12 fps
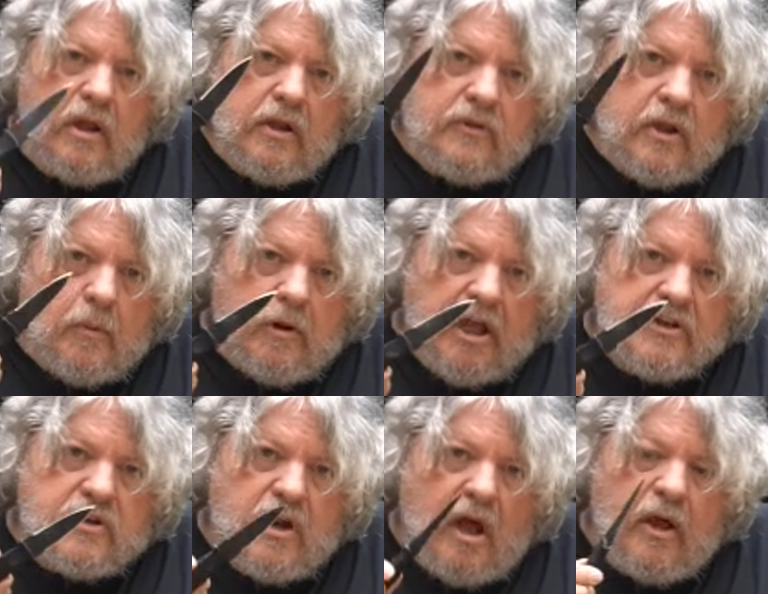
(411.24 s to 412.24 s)

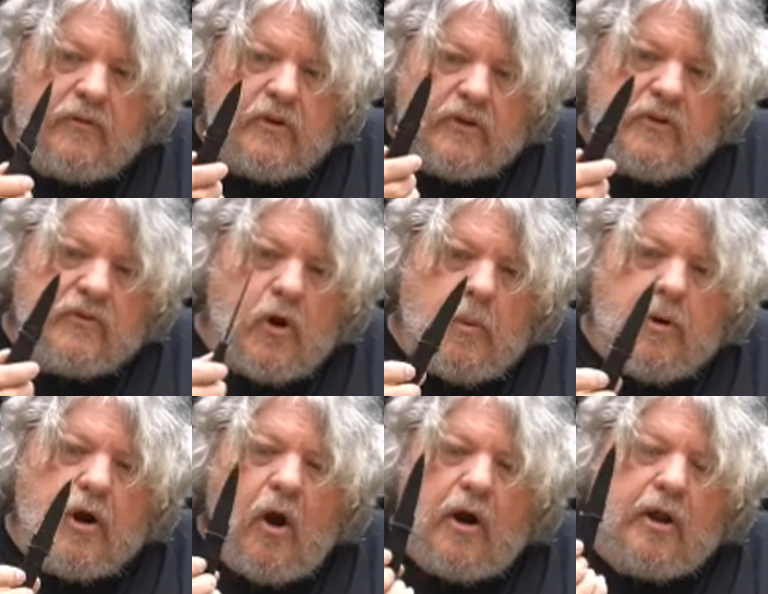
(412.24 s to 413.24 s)
Double-edged knives like this Gerber
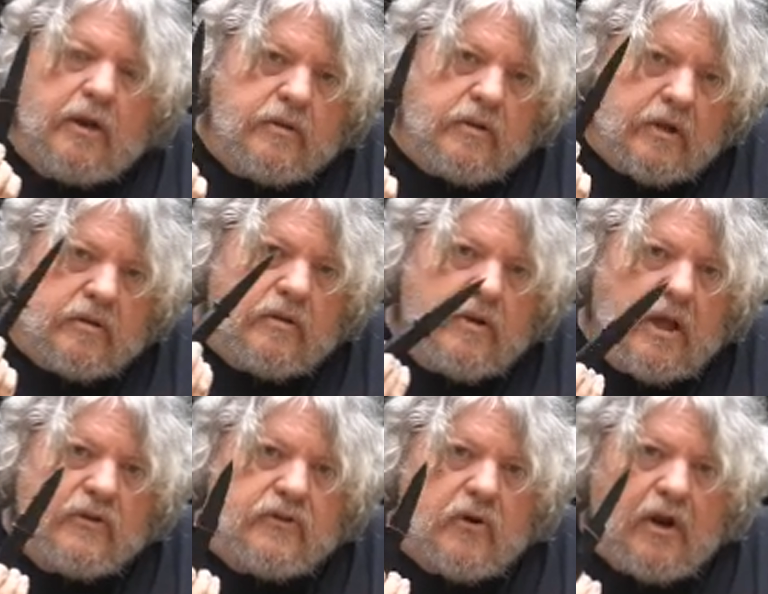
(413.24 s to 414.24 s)
Guardian that I
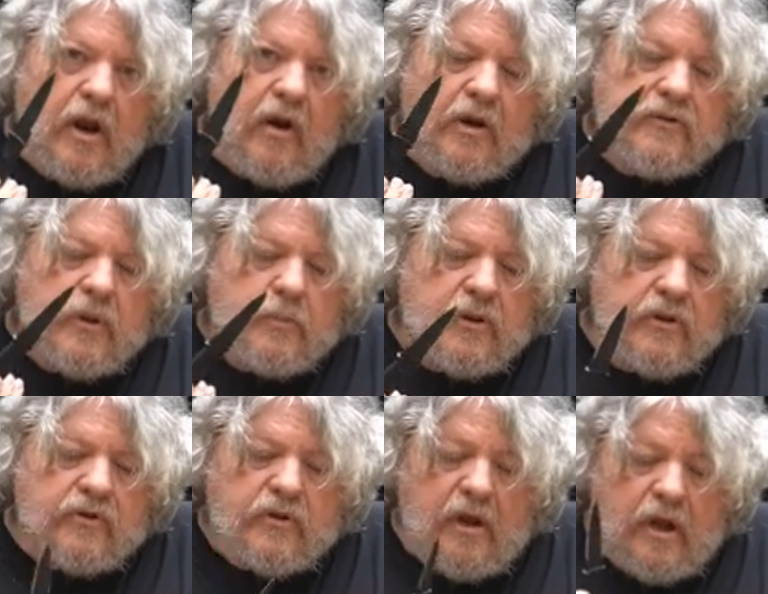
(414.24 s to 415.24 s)
still carry some to
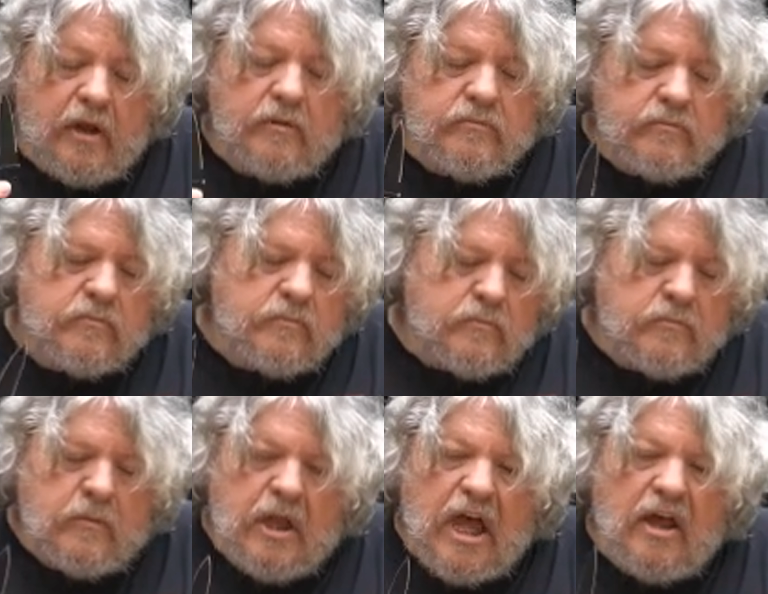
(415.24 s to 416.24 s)
this day,
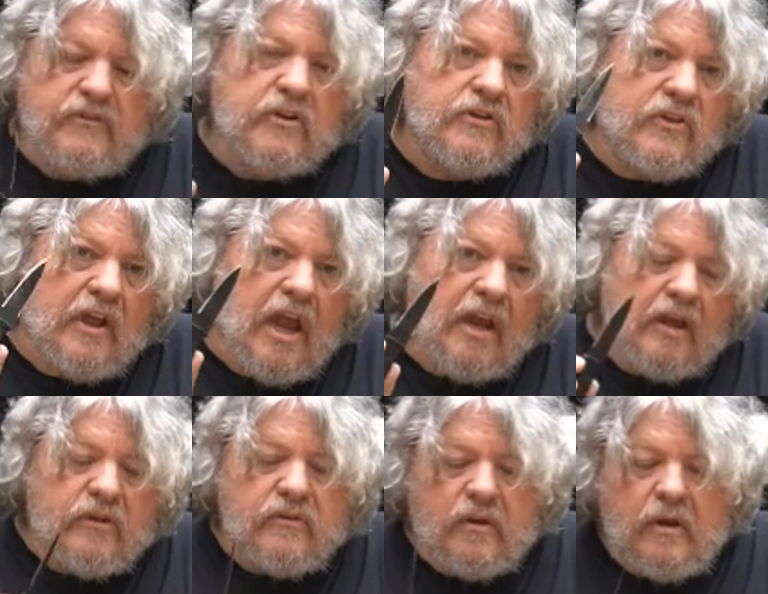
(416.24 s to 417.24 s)
has since the
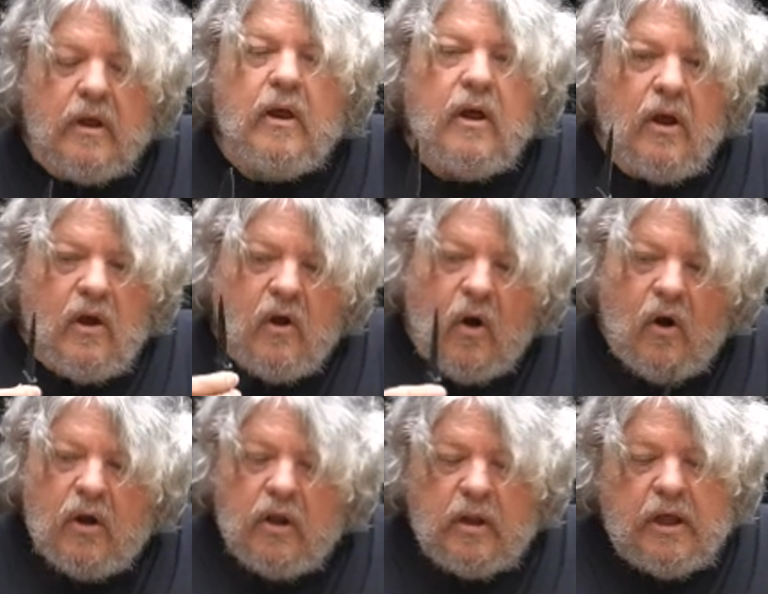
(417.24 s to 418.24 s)
80s, are
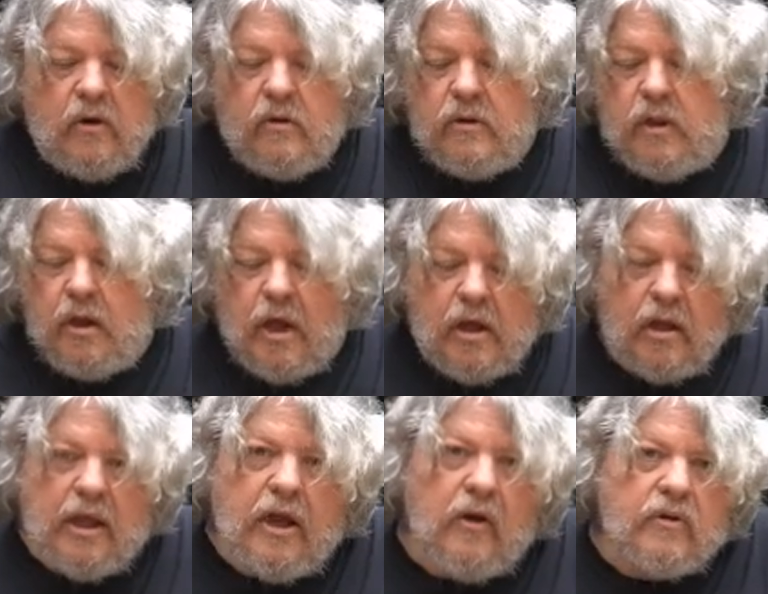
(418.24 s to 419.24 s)
illegal.
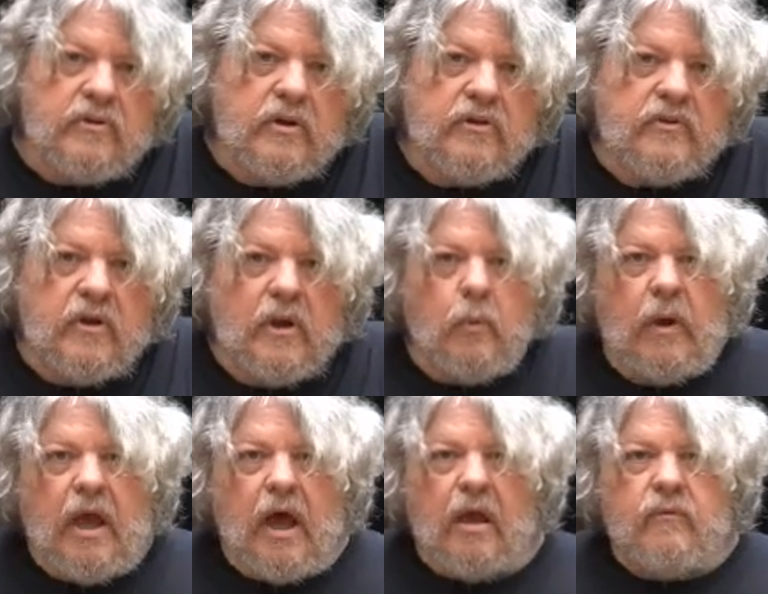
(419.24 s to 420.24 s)
Luckily here in Tennessee we
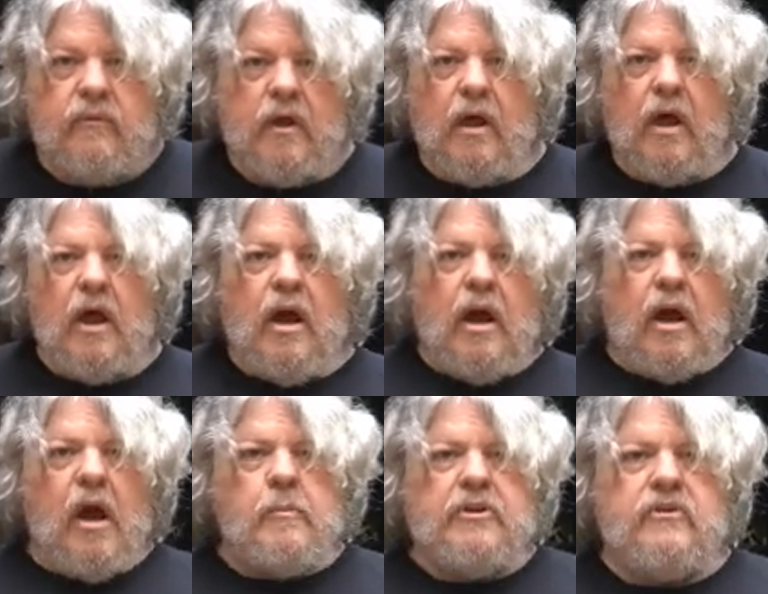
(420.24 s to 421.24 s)
have
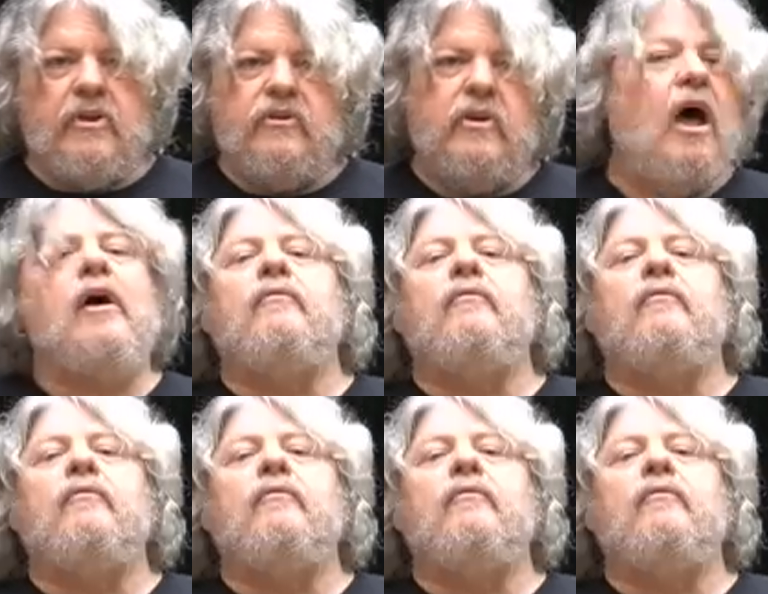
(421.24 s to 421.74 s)
common sense knife